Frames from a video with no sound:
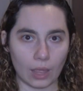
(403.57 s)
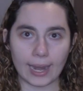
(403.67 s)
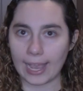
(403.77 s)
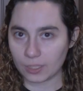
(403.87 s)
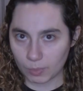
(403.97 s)
a
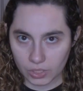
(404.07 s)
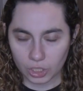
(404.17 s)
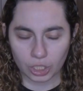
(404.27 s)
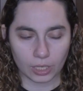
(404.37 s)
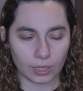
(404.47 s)
lot of
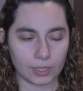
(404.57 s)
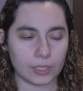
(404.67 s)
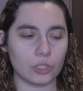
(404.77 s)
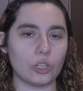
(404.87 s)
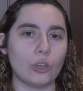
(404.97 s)
exposition in
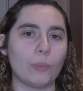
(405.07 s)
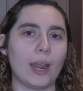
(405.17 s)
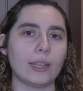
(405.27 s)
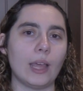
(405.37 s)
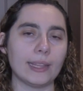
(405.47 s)
this issue,
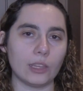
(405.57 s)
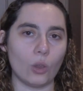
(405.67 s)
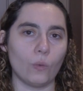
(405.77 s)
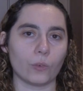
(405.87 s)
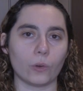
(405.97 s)
but I like
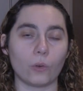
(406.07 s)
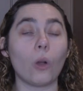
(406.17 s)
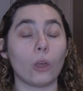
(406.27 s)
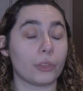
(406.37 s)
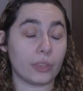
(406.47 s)
the
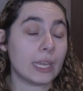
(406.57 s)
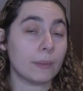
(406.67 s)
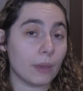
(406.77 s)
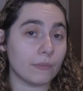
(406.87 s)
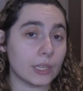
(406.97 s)
overall
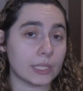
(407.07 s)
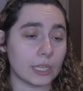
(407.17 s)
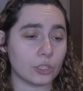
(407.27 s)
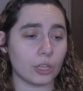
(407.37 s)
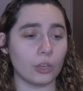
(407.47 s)
theme of this
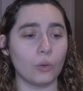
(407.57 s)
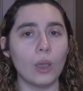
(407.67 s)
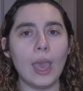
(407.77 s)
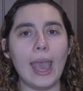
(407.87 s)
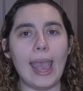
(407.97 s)

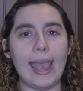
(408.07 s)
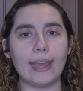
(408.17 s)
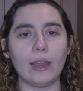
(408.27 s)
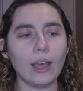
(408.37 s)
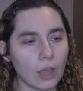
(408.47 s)
issue.
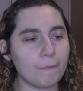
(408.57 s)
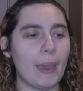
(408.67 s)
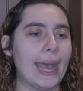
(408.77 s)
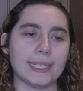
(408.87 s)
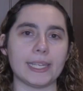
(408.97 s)
And I
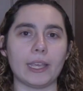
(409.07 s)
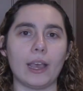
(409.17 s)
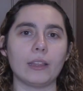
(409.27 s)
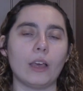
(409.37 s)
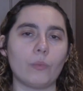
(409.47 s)
love Patsy.
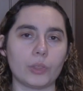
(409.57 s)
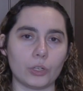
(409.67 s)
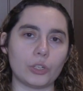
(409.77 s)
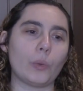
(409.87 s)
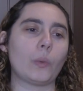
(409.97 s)
I love what
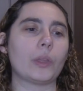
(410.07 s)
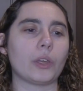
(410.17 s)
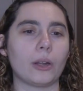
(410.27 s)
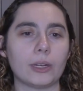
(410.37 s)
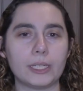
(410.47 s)
they're doing
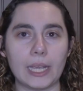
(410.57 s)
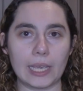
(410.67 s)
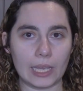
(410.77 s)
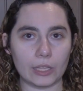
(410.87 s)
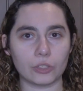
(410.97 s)
with her and
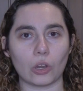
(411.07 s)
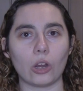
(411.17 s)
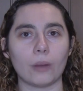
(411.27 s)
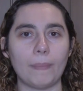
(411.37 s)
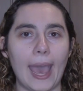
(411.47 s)
digging into
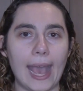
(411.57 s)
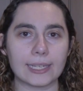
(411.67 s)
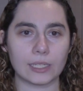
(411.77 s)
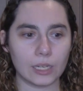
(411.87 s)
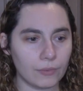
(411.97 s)
her
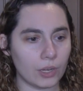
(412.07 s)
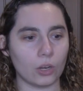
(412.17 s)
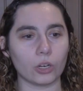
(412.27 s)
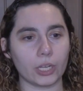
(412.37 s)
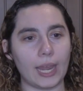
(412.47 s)
past and even
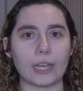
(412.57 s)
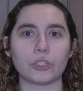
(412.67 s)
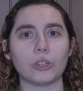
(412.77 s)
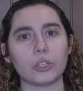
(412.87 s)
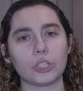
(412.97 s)
her
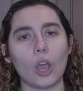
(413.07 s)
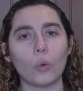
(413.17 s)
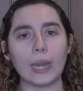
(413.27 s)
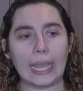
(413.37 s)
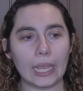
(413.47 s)
connection to
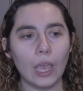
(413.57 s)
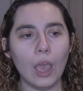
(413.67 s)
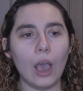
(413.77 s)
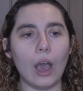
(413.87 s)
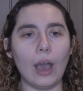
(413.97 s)
Tony.
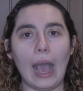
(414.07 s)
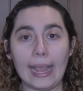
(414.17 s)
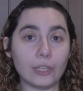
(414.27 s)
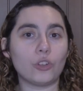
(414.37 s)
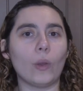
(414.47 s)

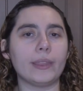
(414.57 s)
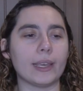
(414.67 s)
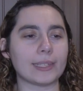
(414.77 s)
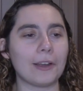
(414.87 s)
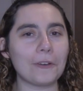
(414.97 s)
I enjoyed
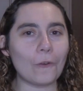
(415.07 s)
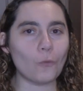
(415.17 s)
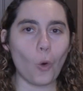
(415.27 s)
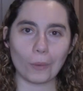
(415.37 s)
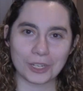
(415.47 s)
this. I don't know
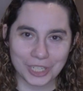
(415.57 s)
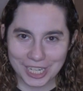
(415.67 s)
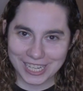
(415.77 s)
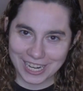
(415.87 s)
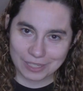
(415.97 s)
if War
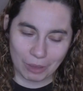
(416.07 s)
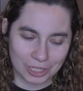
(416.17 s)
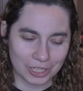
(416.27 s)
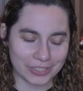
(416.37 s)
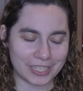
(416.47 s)
Machine did as
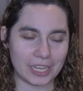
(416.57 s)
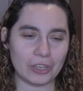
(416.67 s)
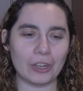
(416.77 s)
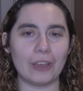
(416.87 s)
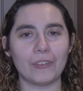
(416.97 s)
much as he
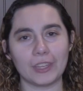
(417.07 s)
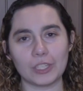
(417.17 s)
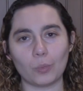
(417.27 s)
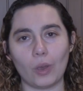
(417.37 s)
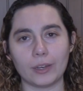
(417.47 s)
could have in
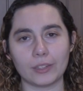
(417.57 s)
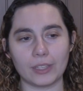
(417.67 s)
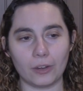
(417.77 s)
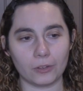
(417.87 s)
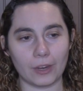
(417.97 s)
this one, because
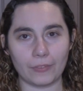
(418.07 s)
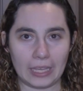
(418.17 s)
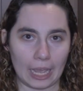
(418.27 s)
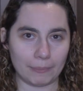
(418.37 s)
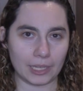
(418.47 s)
they were
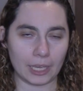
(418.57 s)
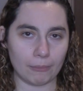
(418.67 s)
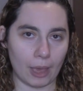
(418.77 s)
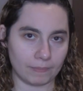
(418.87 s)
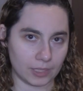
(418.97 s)
definitely hyping
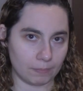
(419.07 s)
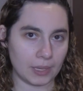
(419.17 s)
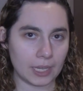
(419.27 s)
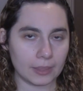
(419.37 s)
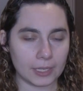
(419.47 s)
him up to
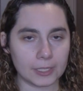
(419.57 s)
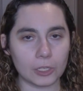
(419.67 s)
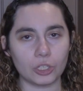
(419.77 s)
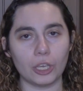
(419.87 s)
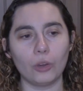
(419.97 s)
be in this
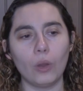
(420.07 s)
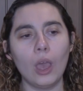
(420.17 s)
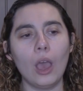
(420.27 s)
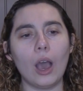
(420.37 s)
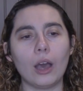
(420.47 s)
issue.
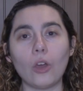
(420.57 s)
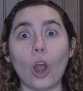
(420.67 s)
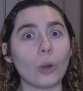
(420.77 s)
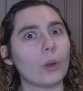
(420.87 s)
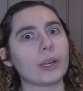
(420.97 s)
The
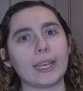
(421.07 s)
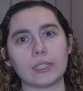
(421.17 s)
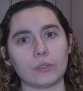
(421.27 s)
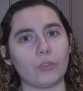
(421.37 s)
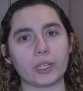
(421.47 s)
artwork
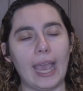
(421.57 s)
is for